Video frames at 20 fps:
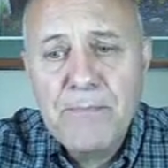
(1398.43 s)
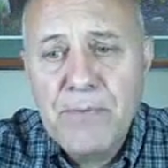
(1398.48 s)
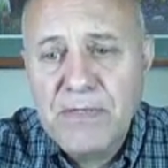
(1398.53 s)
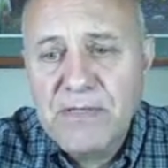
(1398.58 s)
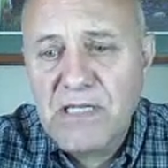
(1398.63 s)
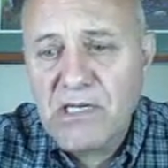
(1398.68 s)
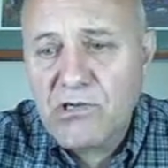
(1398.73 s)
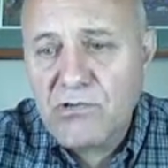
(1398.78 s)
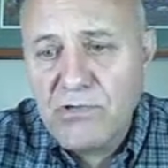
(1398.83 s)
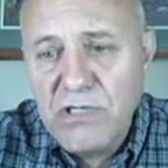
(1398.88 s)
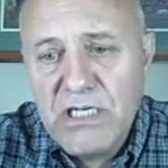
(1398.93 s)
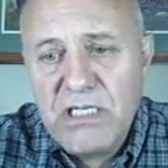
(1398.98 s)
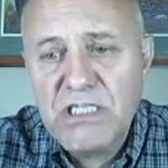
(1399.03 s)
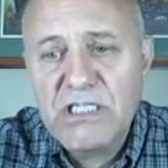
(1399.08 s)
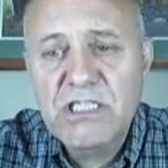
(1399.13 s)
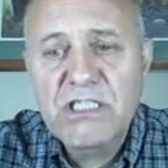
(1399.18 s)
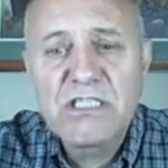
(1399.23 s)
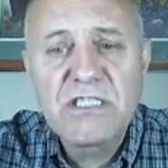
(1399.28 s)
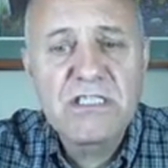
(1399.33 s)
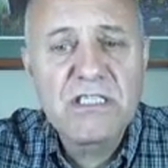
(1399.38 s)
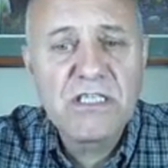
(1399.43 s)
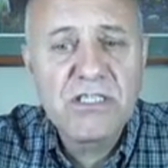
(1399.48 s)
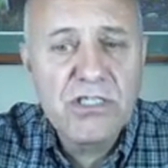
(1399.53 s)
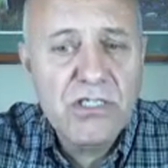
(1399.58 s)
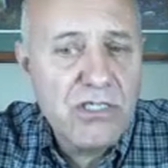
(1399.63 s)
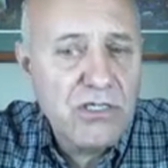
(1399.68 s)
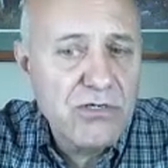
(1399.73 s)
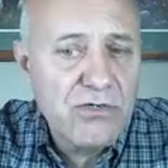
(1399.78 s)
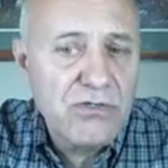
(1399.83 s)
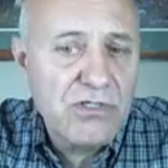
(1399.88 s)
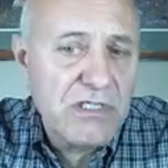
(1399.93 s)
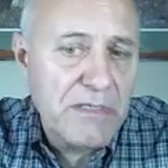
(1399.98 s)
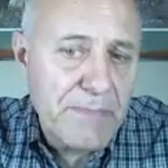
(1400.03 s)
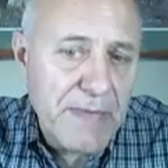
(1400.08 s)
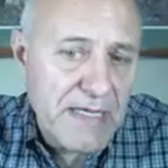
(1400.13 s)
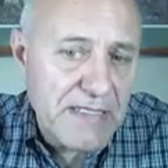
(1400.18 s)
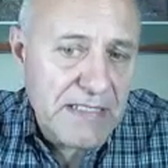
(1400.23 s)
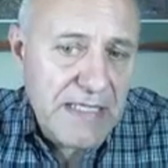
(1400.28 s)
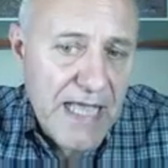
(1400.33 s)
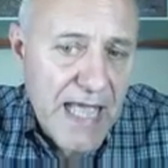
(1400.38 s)
I put the Christians, the Jews,
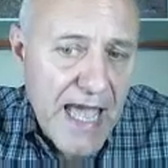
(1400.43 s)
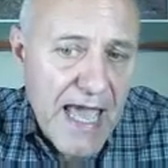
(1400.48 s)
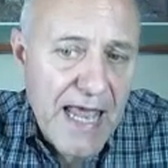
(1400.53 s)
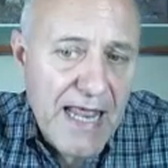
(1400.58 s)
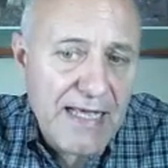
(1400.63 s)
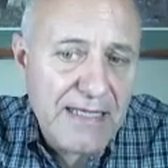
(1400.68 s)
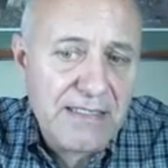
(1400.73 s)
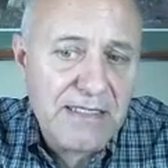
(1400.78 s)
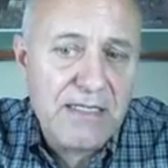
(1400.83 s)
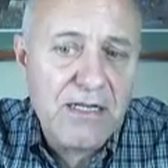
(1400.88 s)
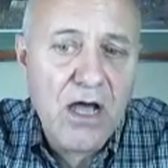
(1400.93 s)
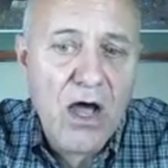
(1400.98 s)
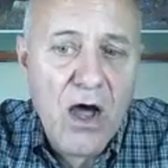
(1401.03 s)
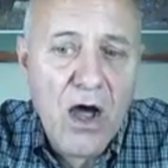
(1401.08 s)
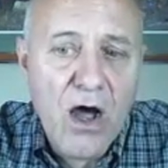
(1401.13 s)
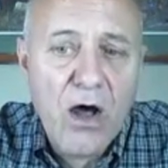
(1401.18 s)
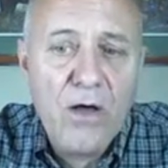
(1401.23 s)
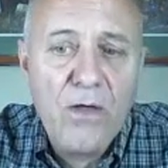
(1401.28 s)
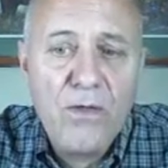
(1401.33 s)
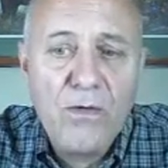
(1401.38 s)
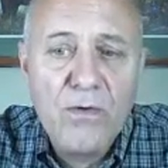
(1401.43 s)
the Messianics, and